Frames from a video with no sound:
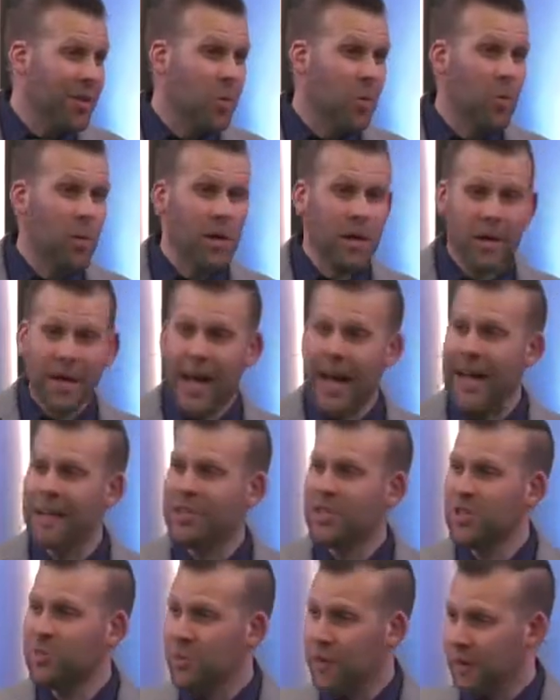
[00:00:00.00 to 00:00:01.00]
When God
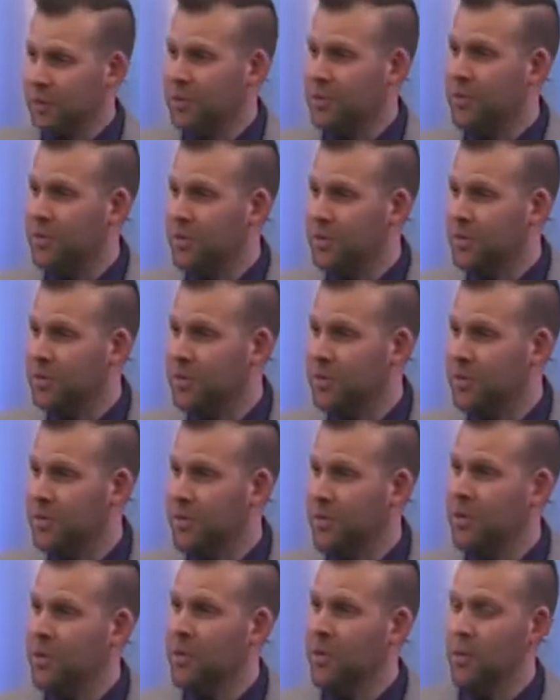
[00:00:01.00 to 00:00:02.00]
speaks to us,
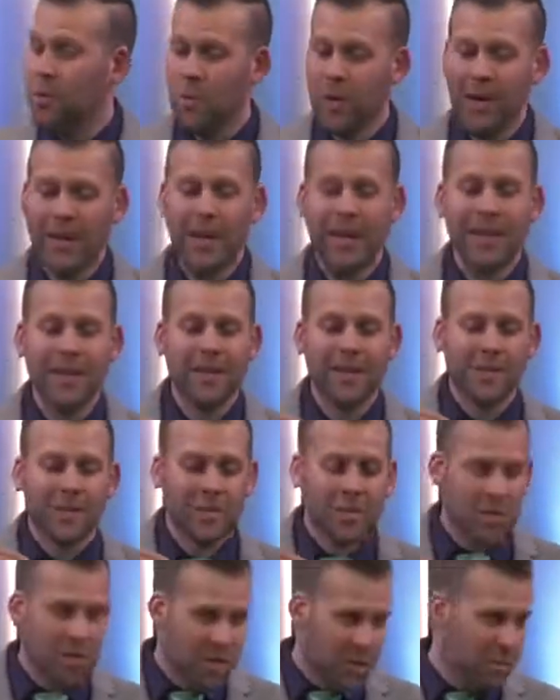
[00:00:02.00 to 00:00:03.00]
we
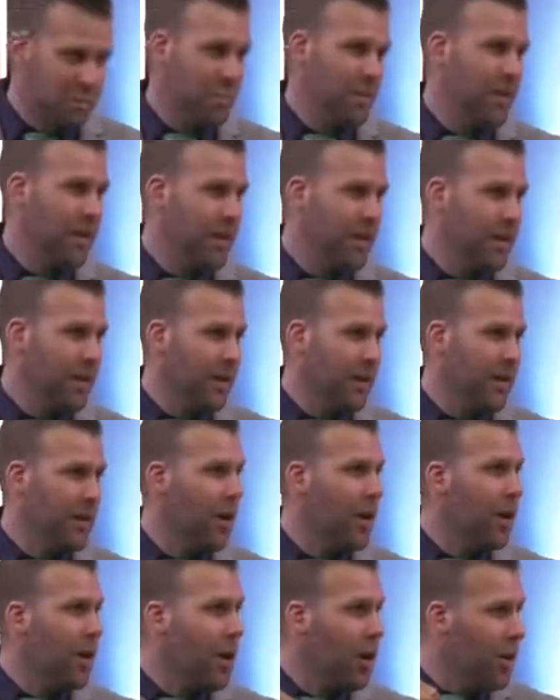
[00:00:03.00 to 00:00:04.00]
simply
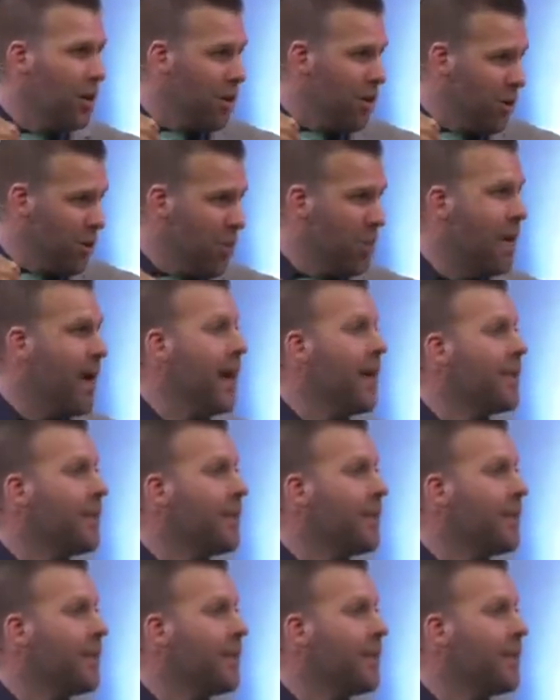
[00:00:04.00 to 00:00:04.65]
obey.